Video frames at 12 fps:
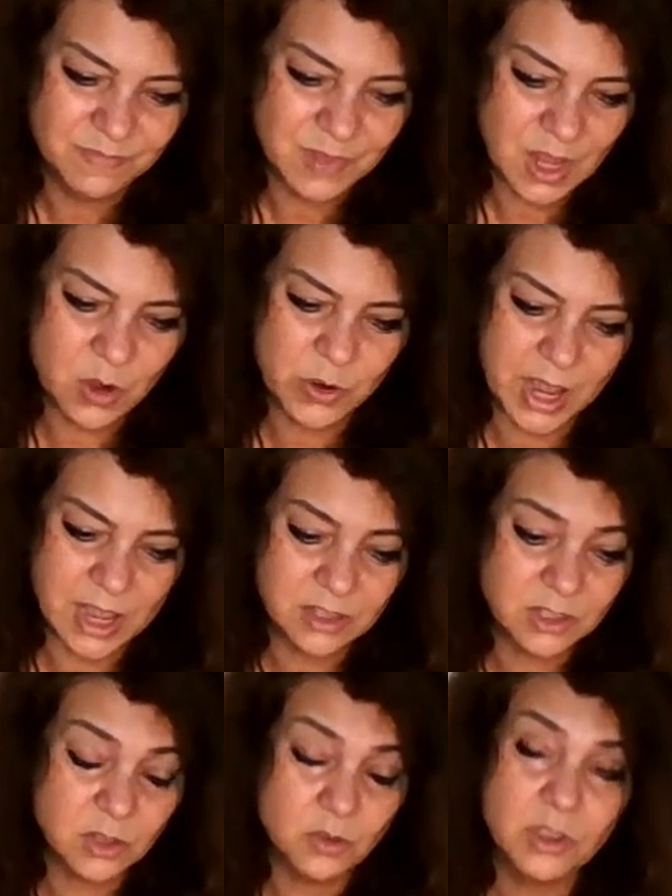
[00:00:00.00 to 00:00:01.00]
Okay,
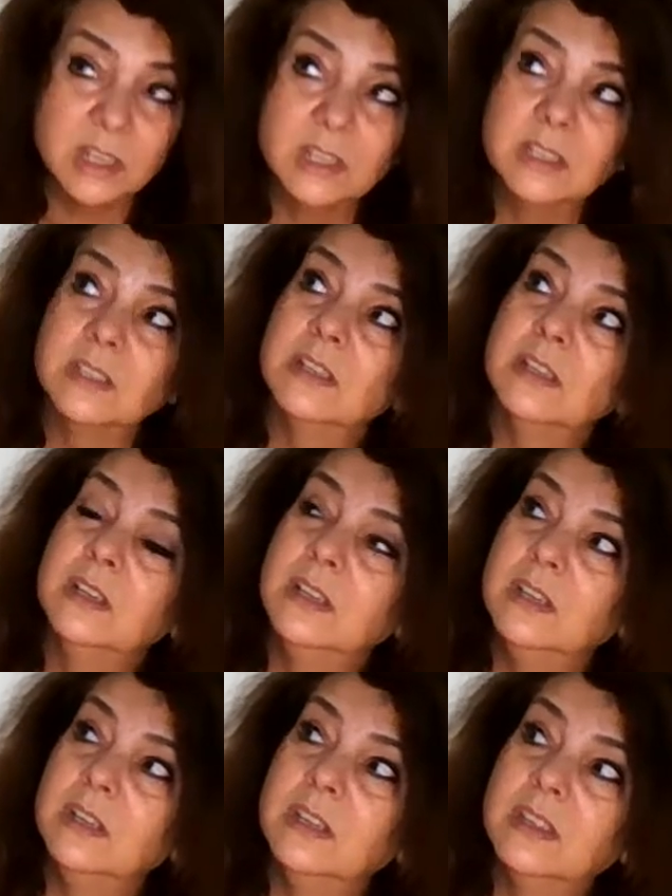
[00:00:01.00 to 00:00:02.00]
so this
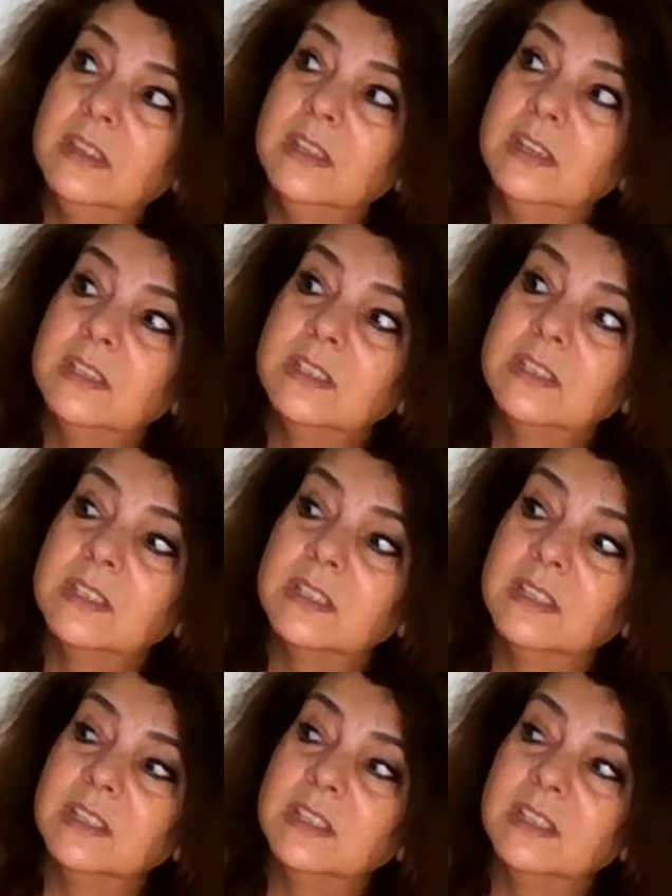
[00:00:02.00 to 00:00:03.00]
is
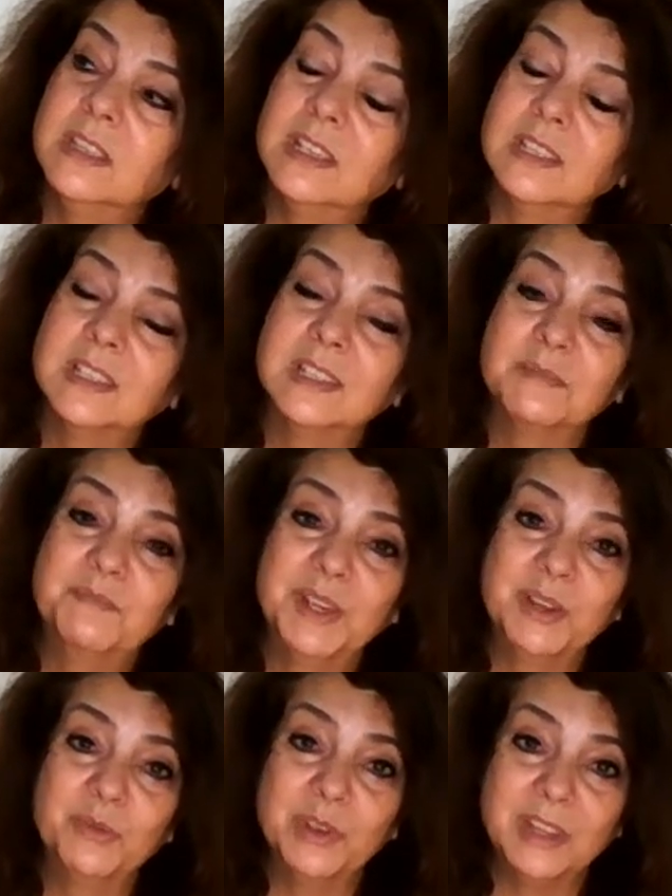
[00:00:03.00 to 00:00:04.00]
a
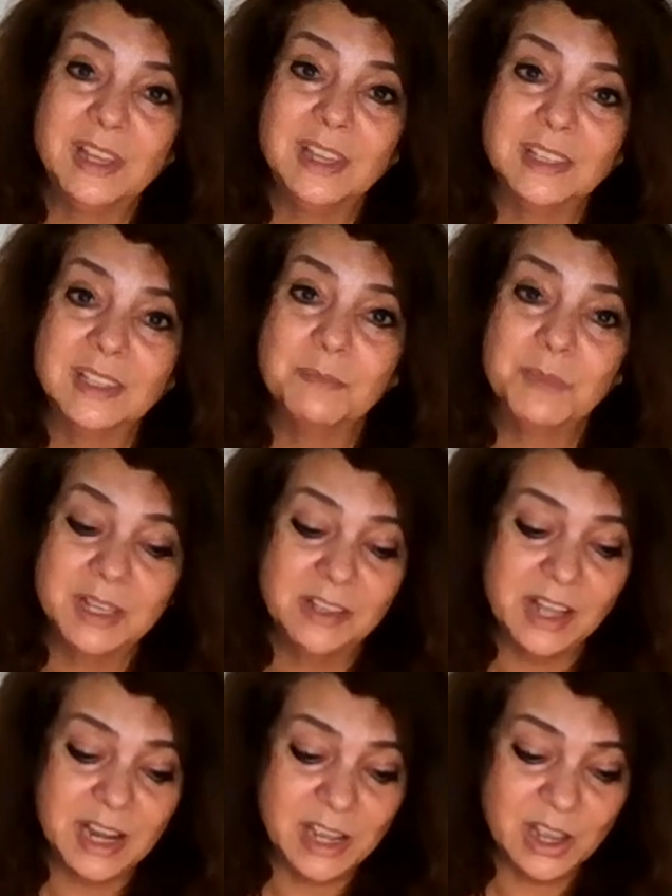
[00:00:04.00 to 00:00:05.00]
big release, a big
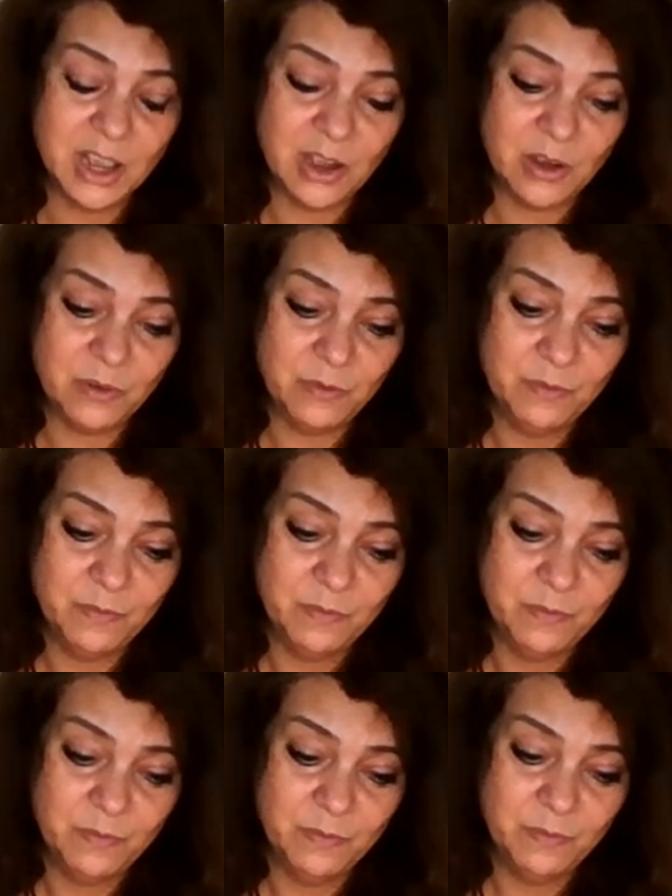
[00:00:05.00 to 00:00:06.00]
letting go.
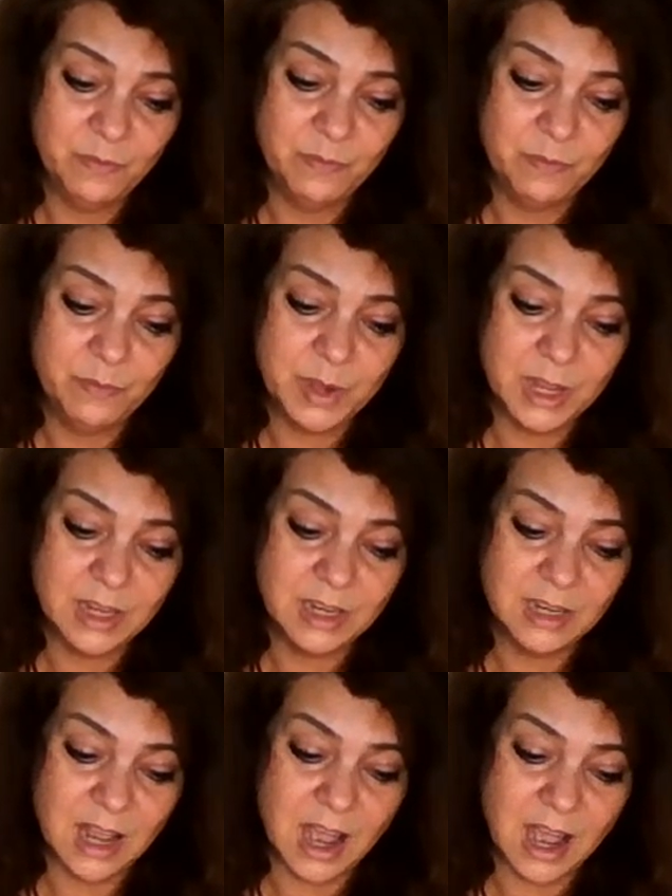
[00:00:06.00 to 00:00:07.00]
But
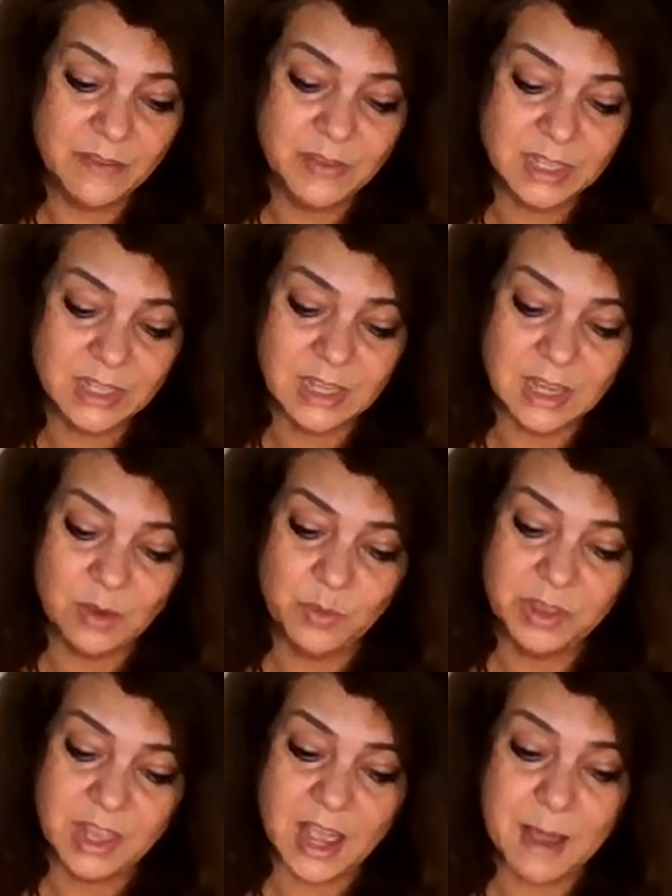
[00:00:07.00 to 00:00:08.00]
obviously,
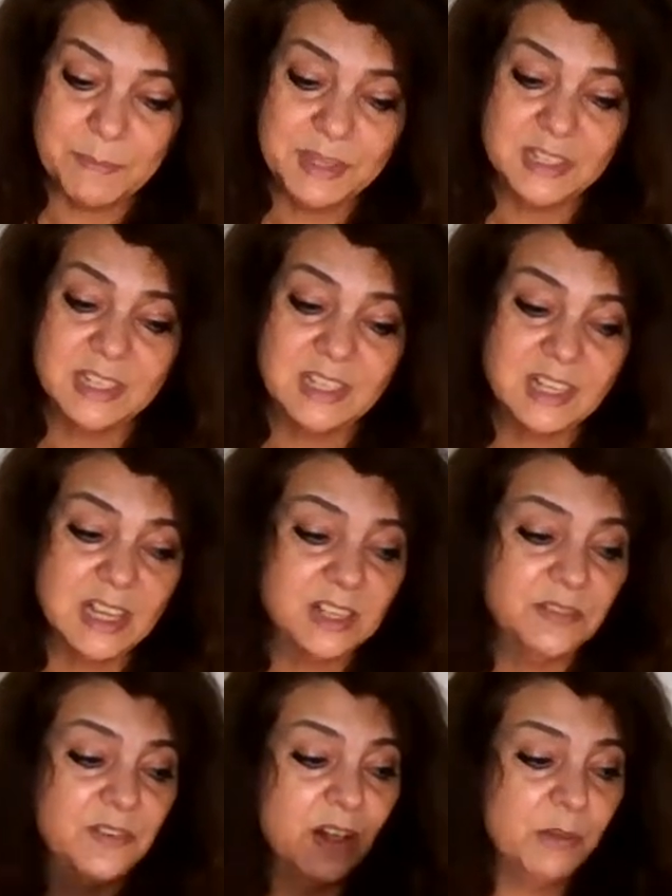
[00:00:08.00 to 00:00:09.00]
with the happy
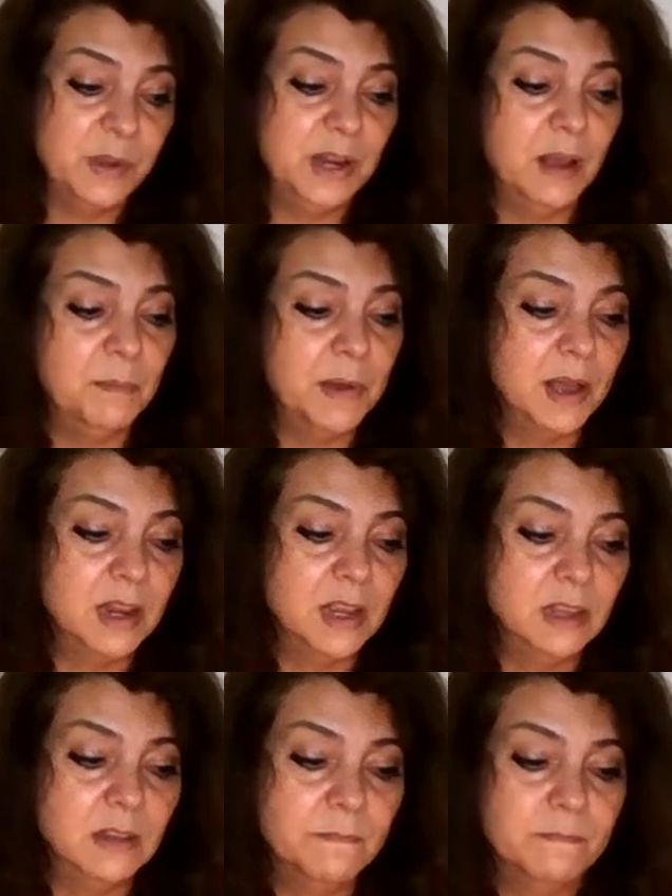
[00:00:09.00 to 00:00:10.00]
success following up on
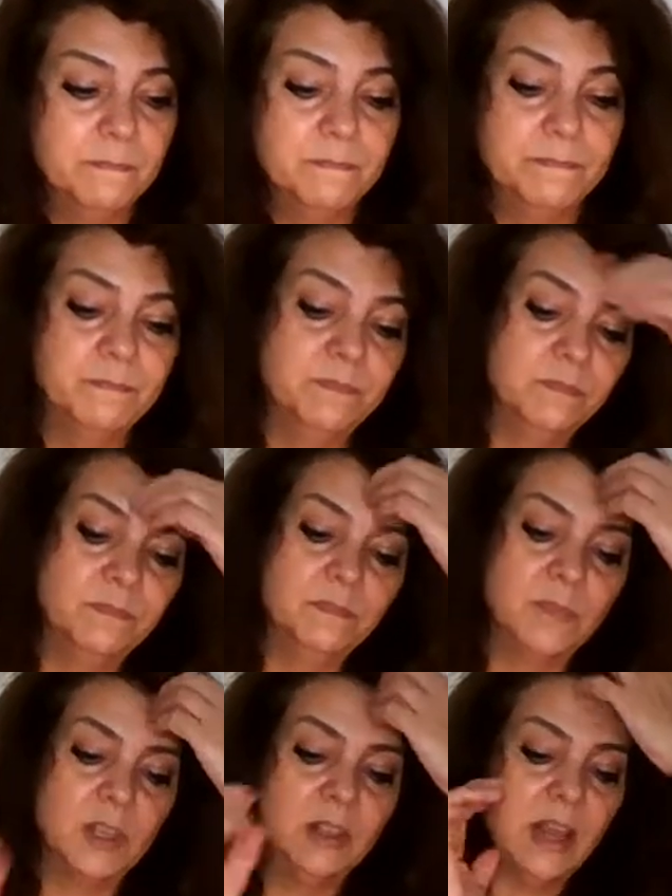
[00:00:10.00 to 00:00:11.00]
it,
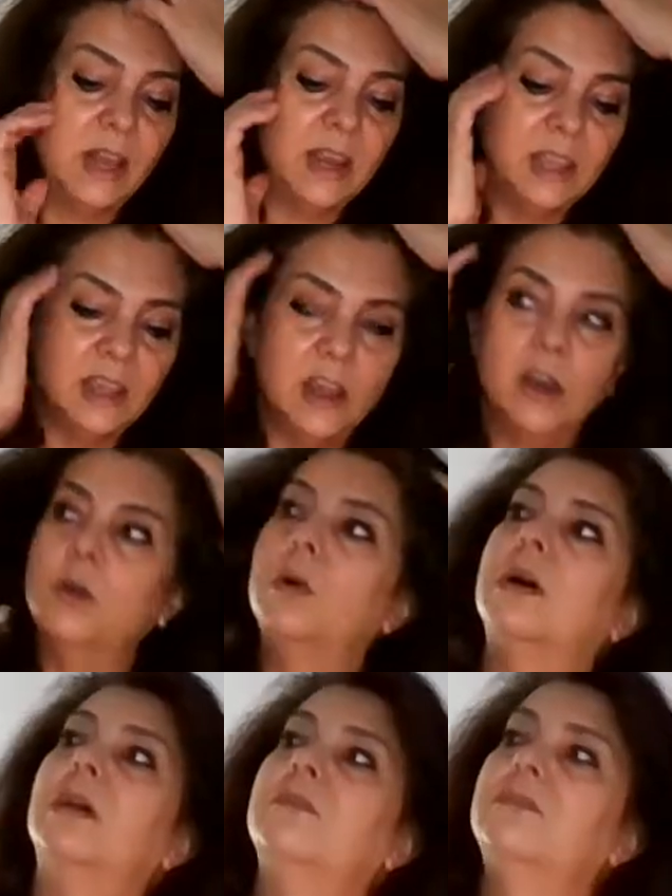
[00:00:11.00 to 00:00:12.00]
letting go
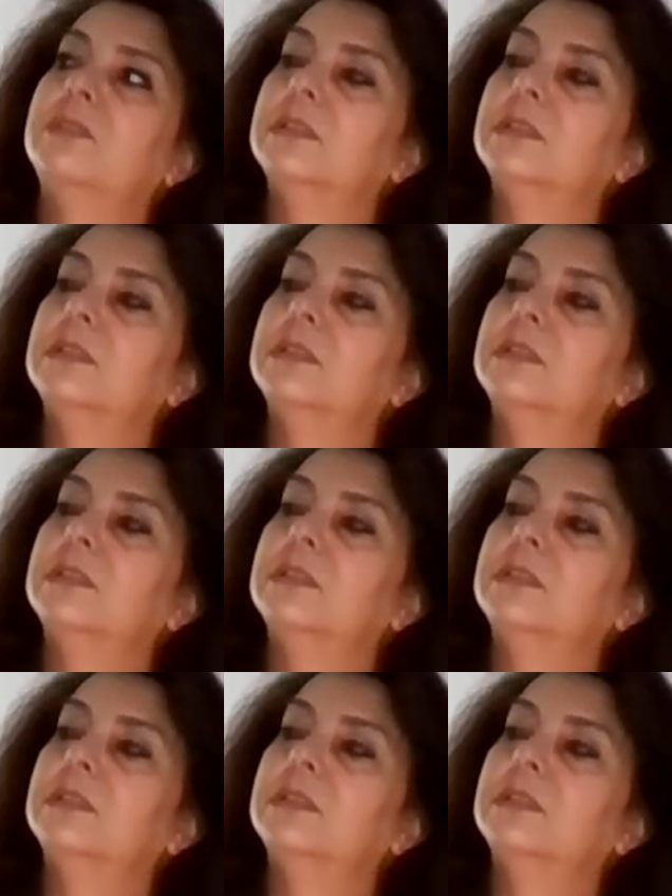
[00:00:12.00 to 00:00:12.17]
of